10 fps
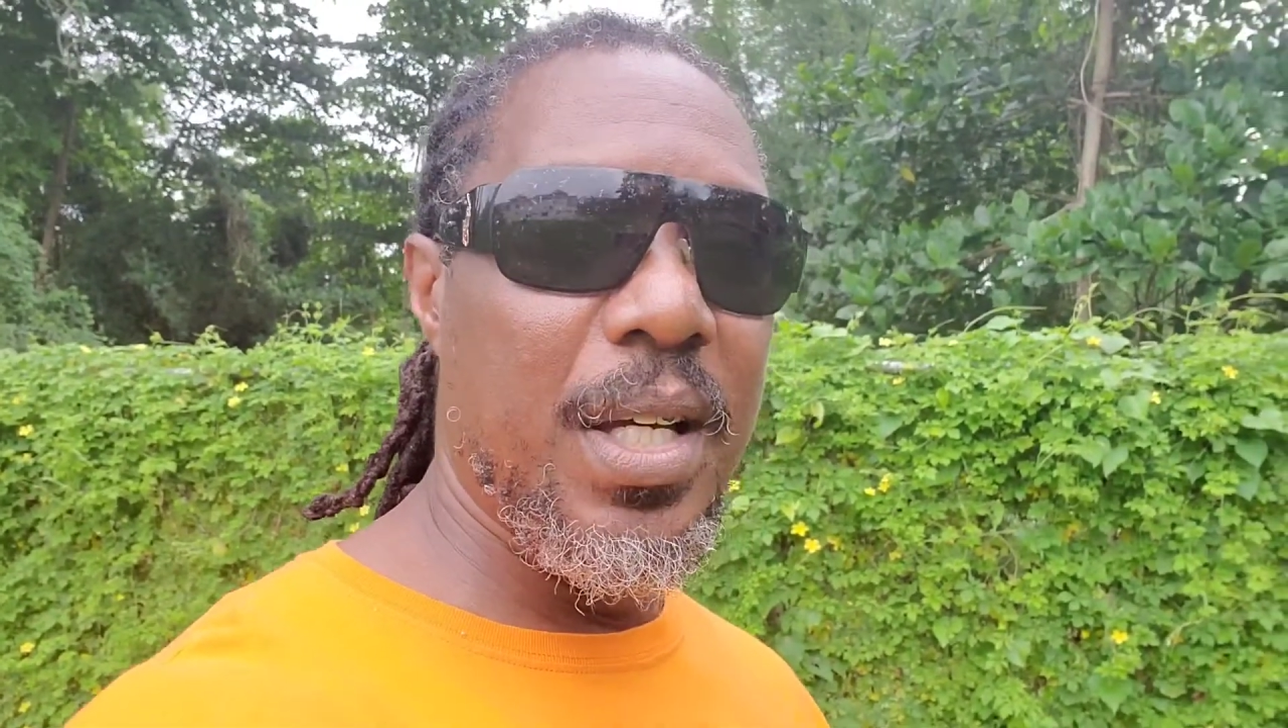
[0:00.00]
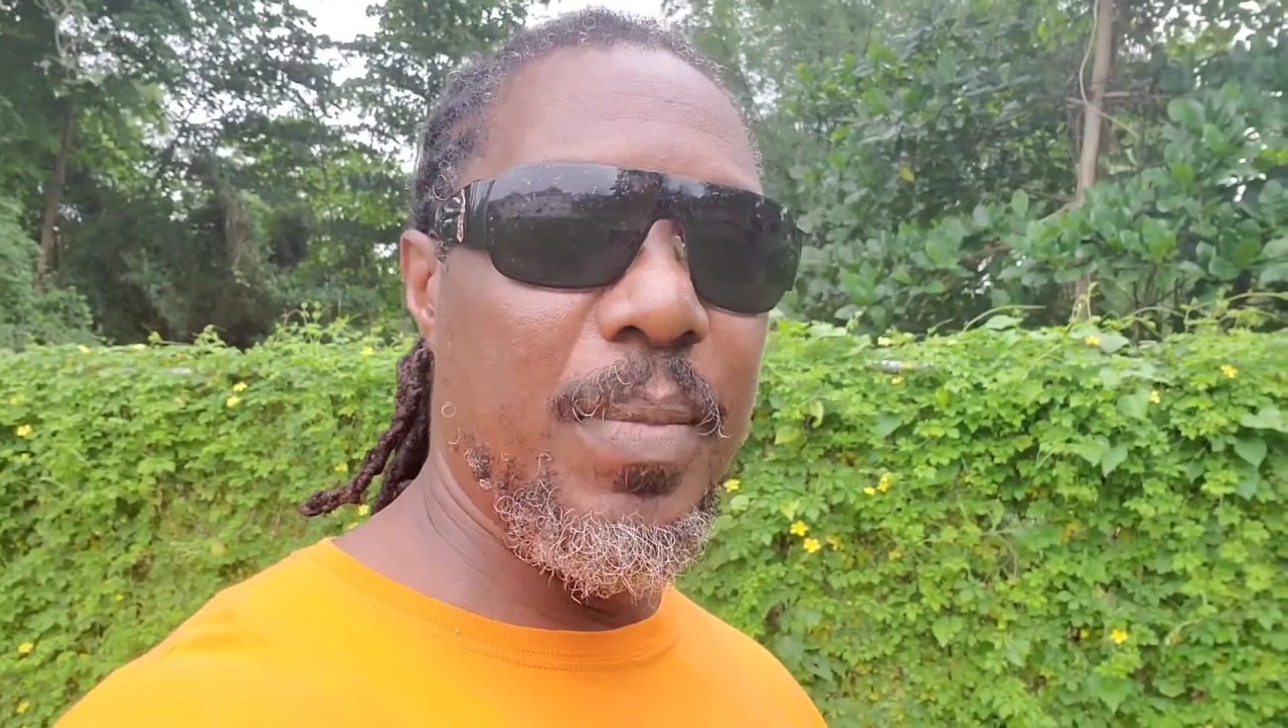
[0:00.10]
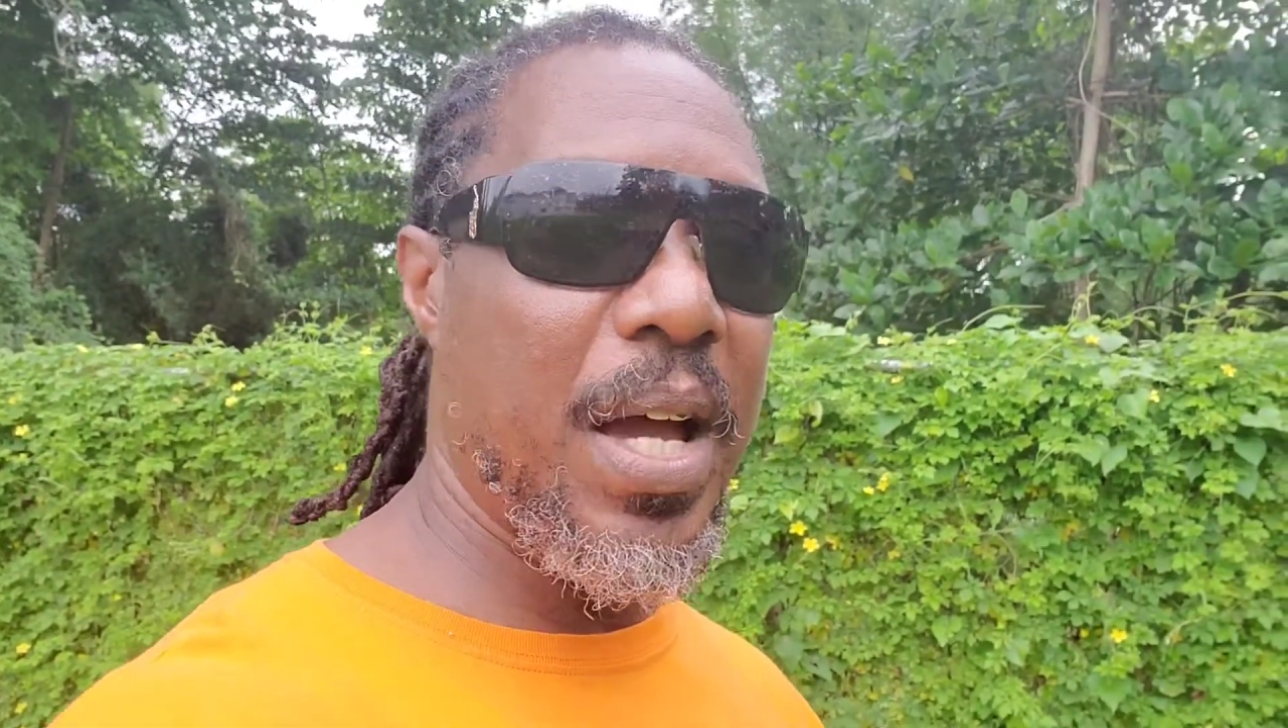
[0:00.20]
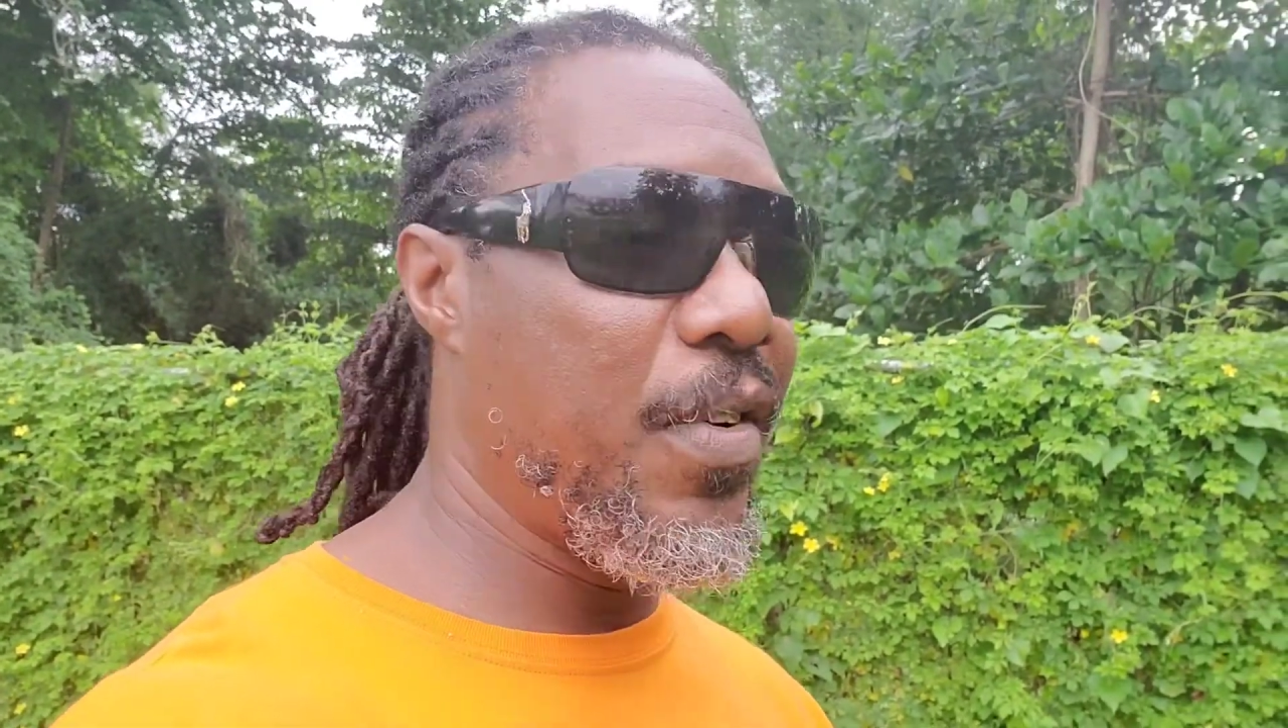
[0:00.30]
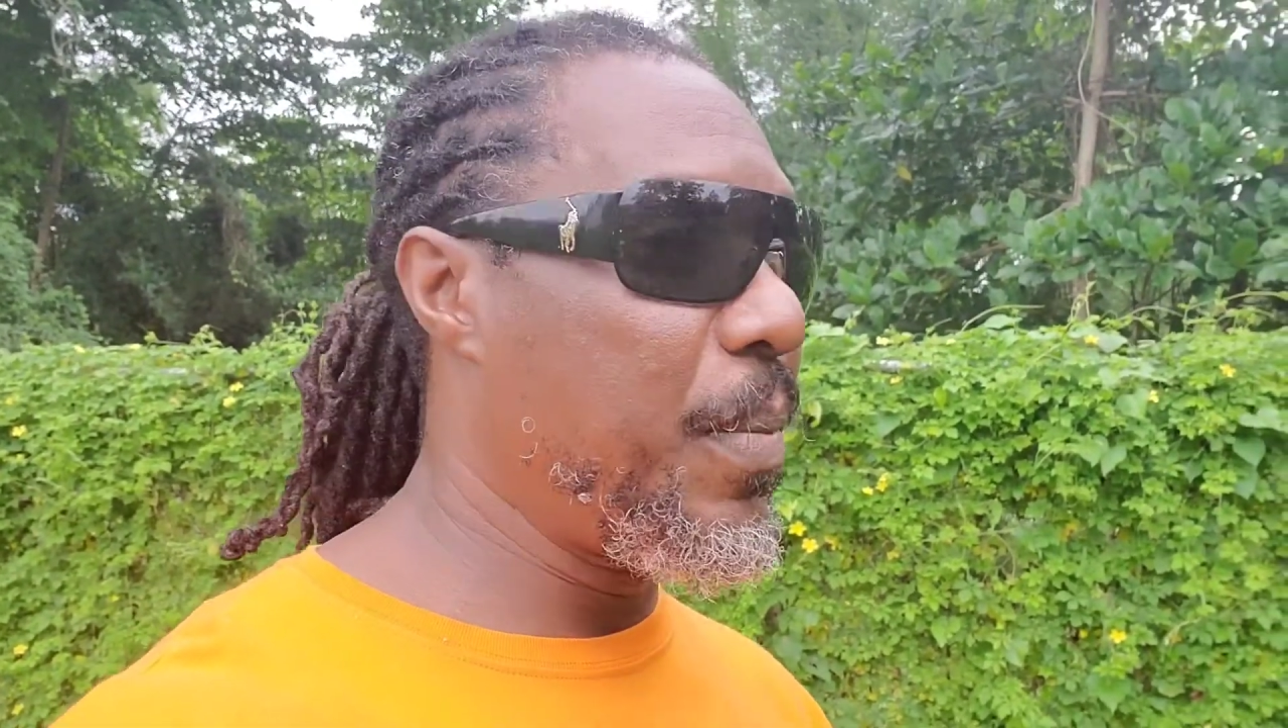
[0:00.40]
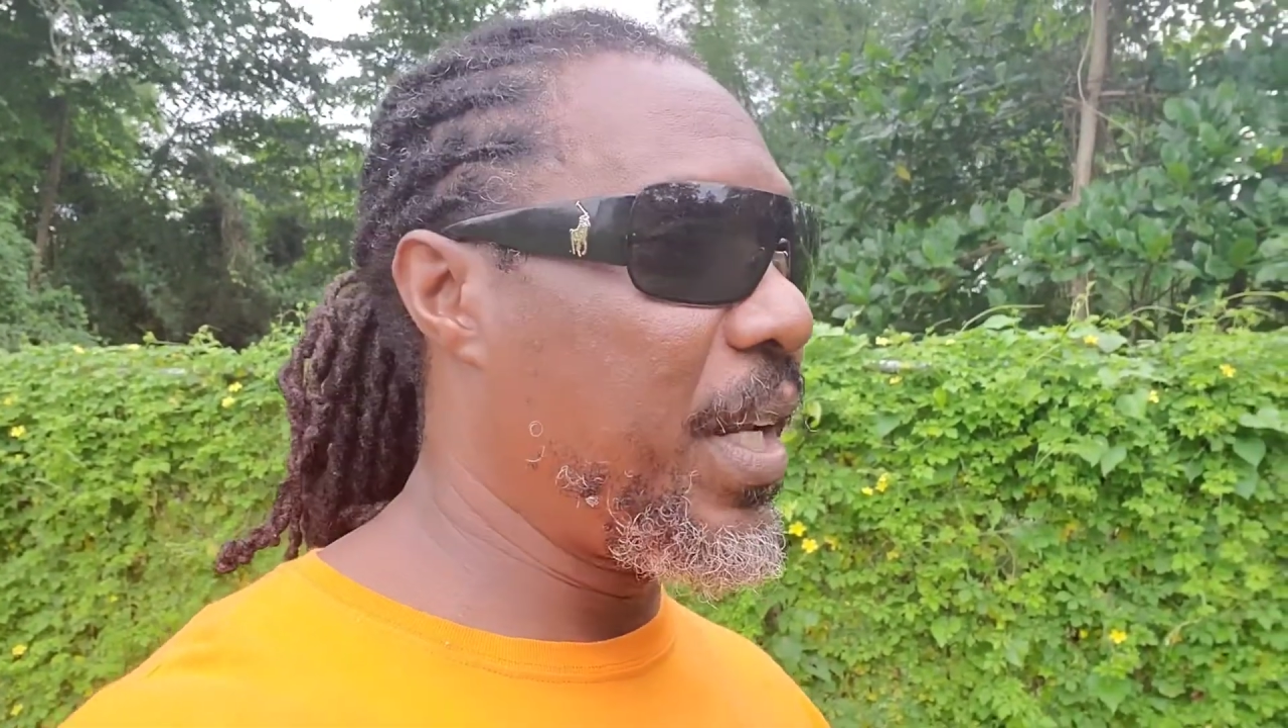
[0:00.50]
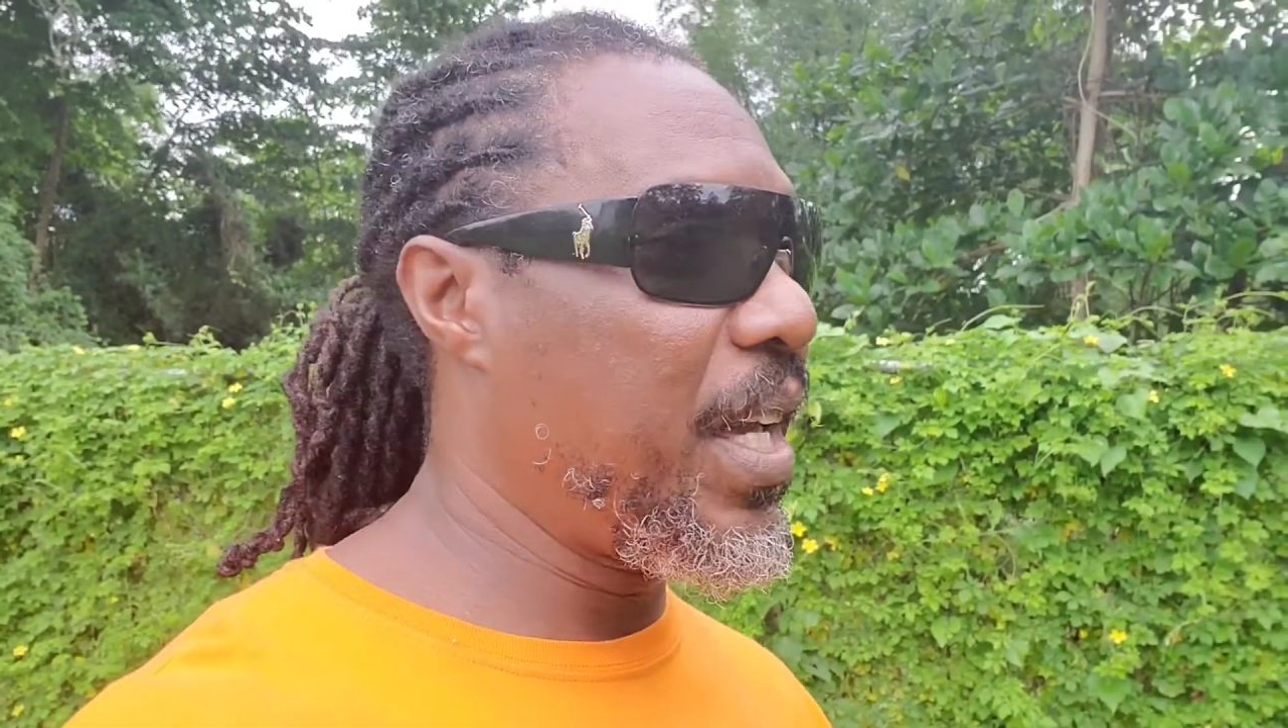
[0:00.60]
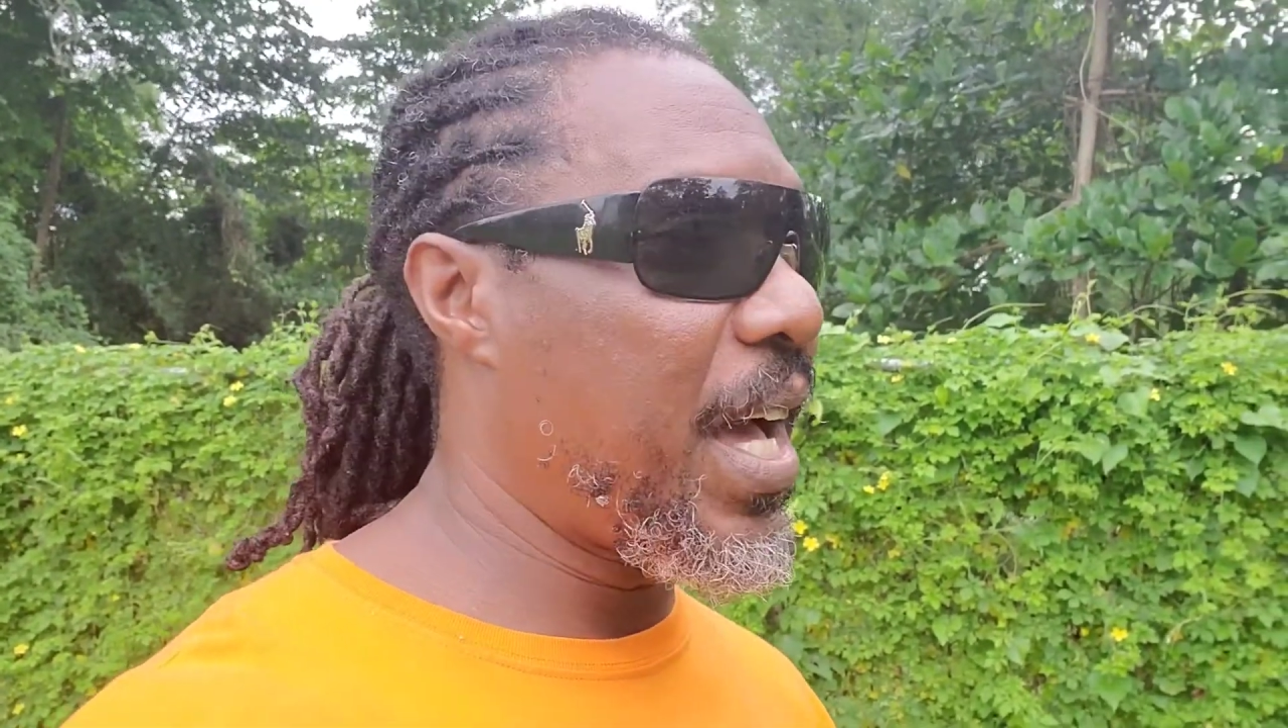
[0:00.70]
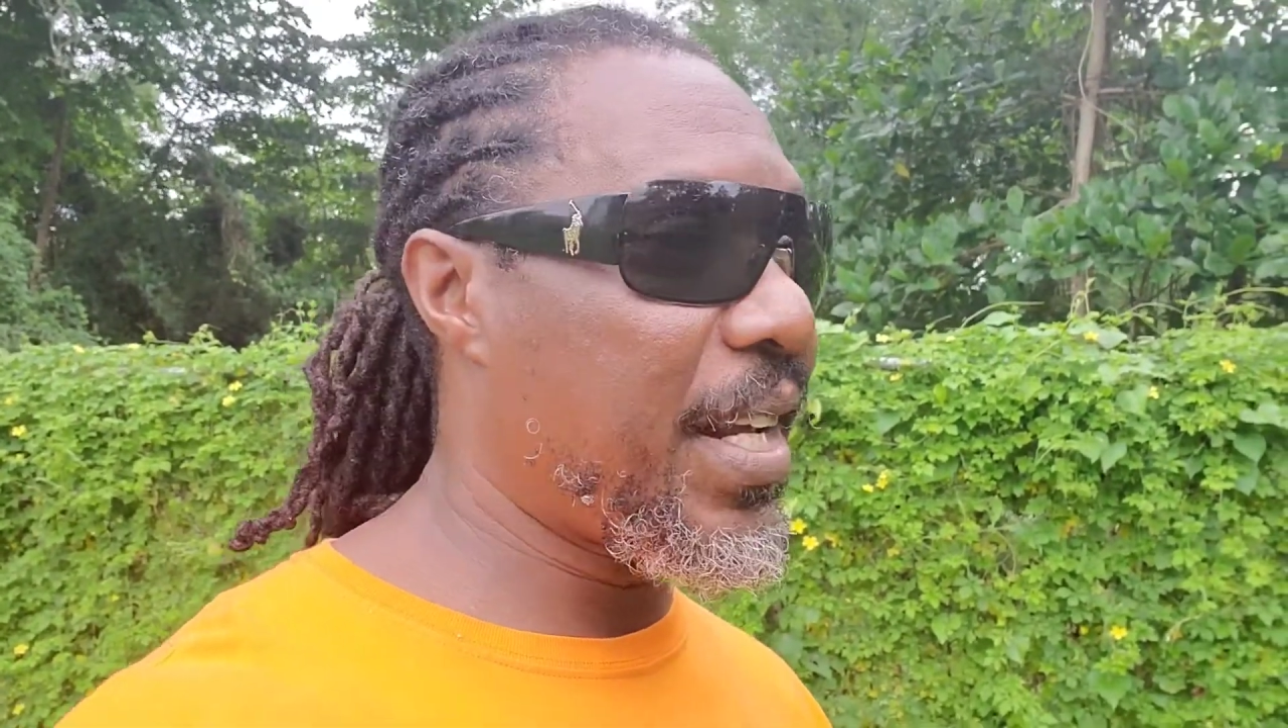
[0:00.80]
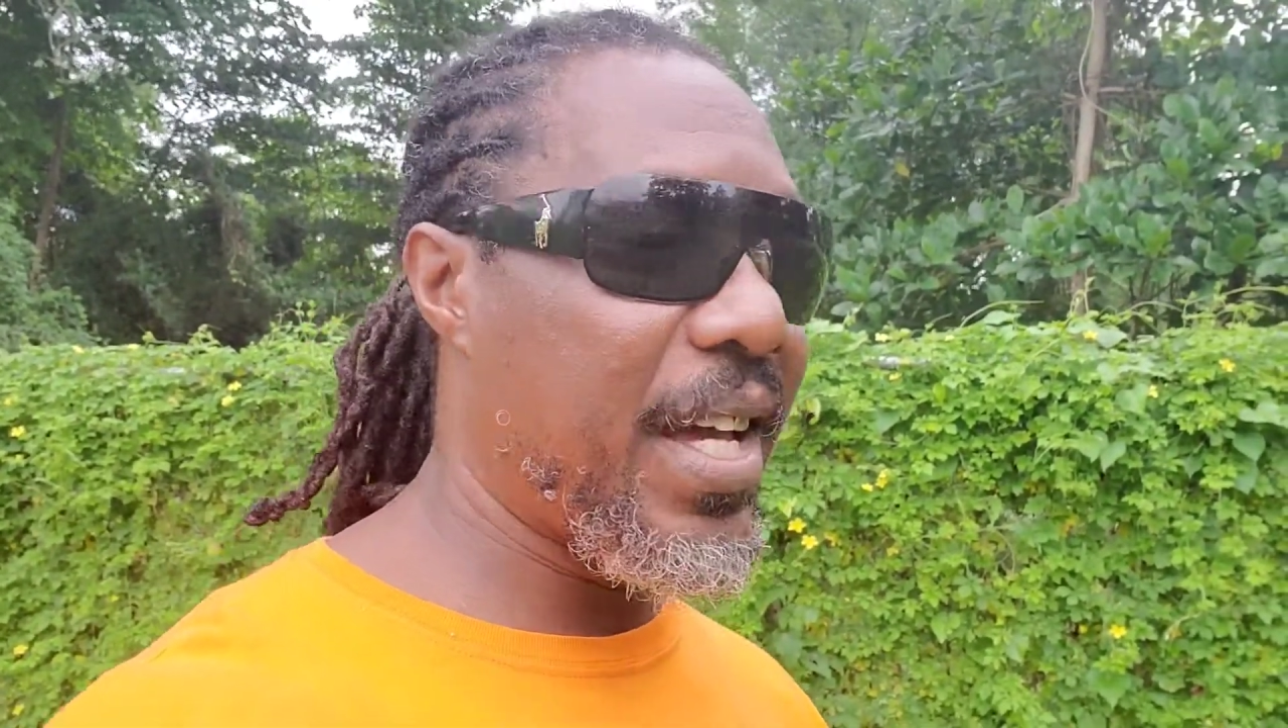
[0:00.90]
but every minute
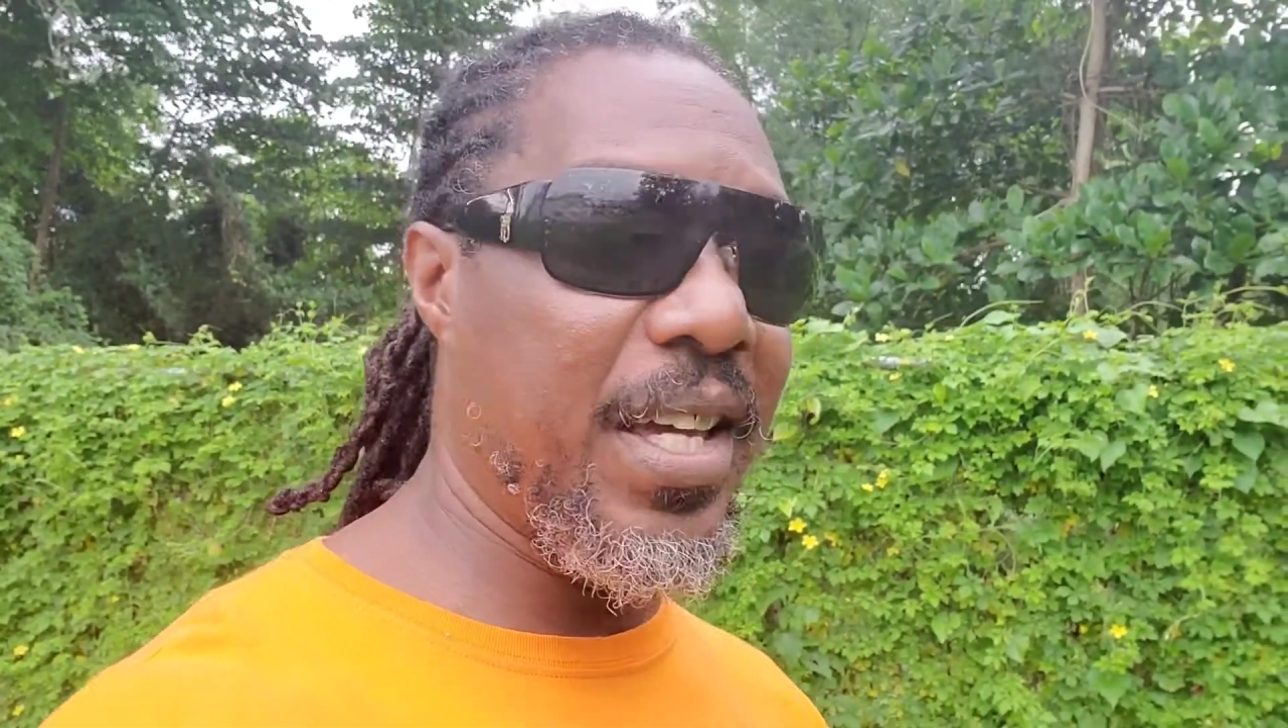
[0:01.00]
he had a,